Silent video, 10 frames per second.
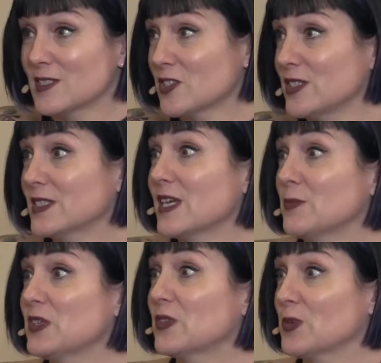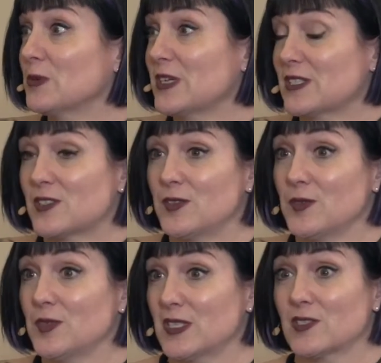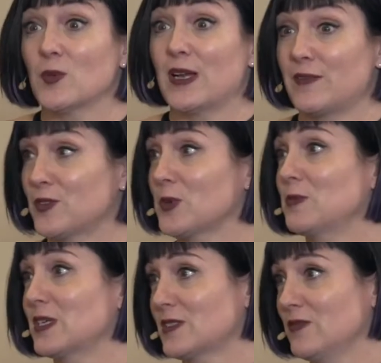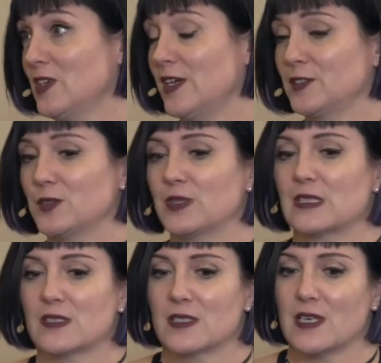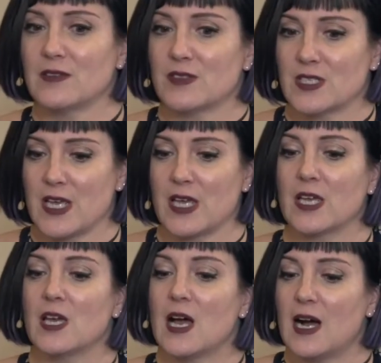It's going to take me 3 weeks to do this, so I have 3 weeks of value. Instead of saying,